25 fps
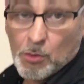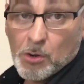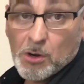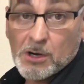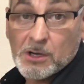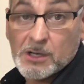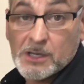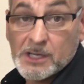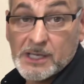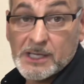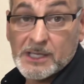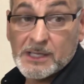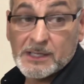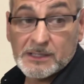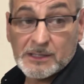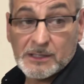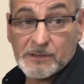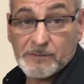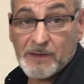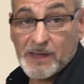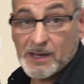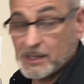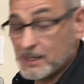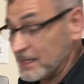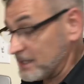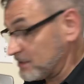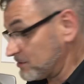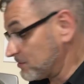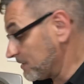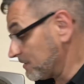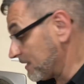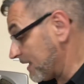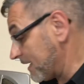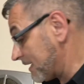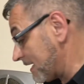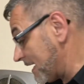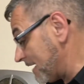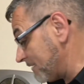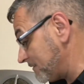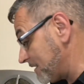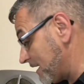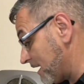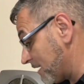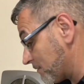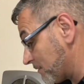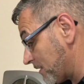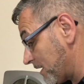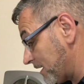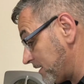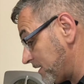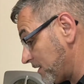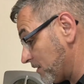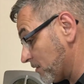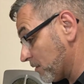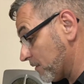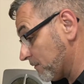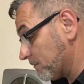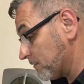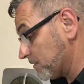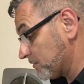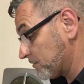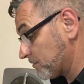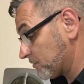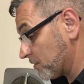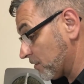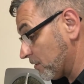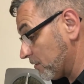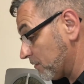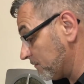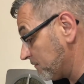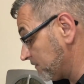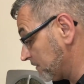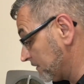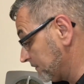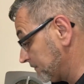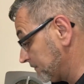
or the ventilation like I've got right here over the stove.